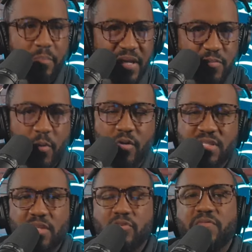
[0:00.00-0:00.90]
the
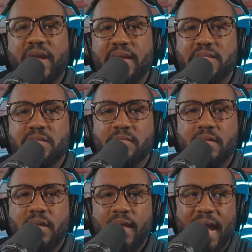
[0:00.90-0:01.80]
Pittsburgh Steelers fans.
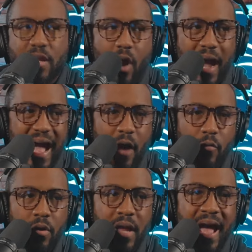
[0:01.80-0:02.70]
And
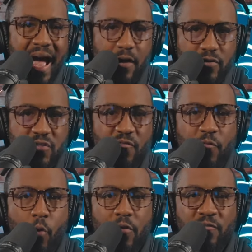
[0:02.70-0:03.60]
our
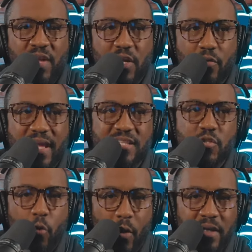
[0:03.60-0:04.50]
house, Ford Field,
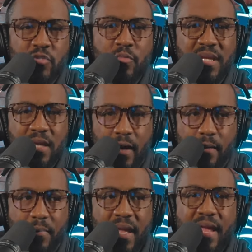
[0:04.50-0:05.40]
is going to
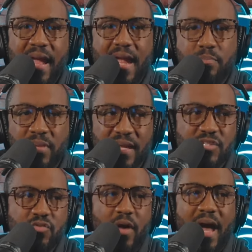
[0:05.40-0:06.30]
become a
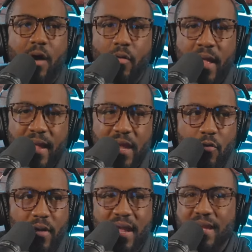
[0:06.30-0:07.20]
place. You know how
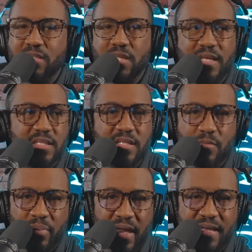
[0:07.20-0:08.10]
Arrowhead is, is,
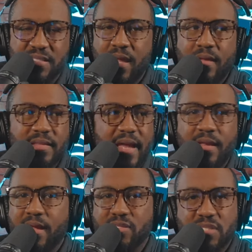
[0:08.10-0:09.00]
is a place
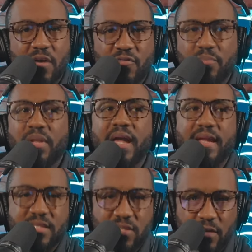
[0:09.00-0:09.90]
that it's tough to
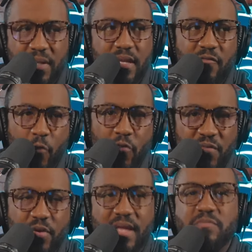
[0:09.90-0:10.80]
play. It's going to be,
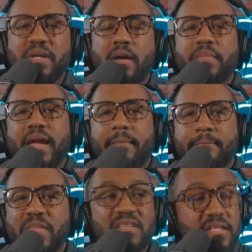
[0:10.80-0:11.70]
Ford Field has become that.
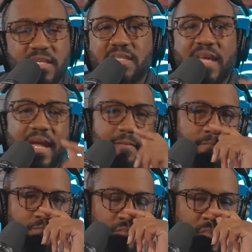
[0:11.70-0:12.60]
This is insane.